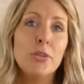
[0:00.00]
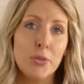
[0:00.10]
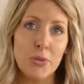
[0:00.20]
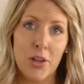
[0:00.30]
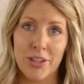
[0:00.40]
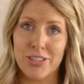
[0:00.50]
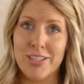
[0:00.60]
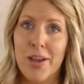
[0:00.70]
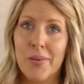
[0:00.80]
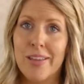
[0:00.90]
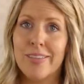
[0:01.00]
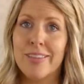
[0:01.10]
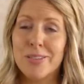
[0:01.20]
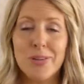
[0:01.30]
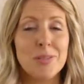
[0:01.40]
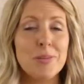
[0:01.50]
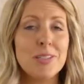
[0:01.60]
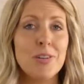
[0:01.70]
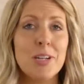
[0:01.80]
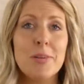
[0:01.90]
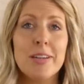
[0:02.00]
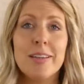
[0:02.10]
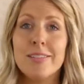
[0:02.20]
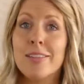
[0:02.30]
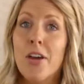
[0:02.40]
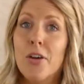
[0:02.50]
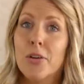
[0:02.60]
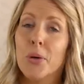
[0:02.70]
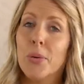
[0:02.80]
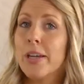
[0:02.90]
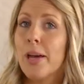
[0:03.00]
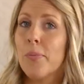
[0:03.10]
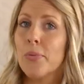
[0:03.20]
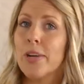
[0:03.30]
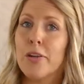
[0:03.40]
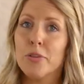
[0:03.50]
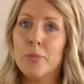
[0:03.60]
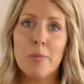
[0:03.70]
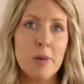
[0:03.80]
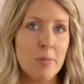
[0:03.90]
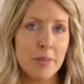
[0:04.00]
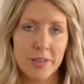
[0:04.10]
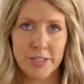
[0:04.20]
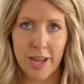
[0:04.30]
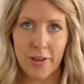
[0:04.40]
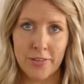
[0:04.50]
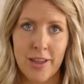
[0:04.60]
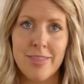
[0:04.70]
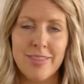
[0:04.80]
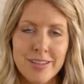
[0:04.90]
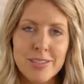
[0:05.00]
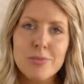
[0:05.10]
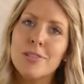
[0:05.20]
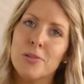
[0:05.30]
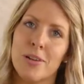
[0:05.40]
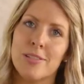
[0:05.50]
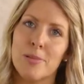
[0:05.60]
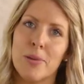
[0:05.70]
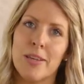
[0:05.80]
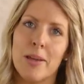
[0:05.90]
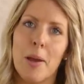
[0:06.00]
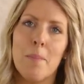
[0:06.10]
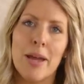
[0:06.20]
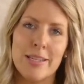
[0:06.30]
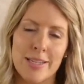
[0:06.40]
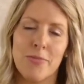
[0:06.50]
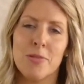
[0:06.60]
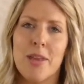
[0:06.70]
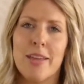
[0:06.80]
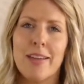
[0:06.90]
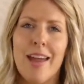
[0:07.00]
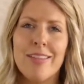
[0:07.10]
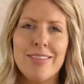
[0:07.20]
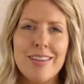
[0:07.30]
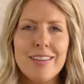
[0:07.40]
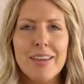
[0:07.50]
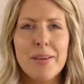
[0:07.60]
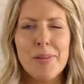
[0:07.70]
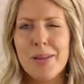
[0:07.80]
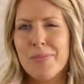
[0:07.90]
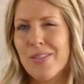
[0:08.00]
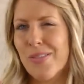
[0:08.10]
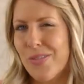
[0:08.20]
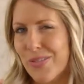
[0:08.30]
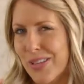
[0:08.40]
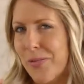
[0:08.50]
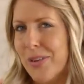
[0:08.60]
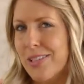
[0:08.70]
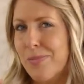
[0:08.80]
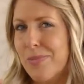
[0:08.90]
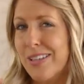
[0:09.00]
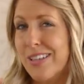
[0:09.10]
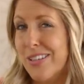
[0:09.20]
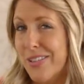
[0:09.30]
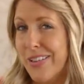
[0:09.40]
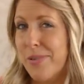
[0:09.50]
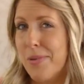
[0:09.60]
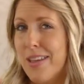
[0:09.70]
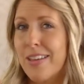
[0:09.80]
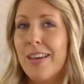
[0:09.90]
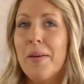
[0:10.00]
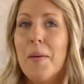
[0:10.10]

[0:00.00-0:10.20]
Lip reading: goulash. Now, this recipe is funny because growing up, whenever my mom left town, this was the recipe my dad would make. I think it might be the only recipe he knew how to make,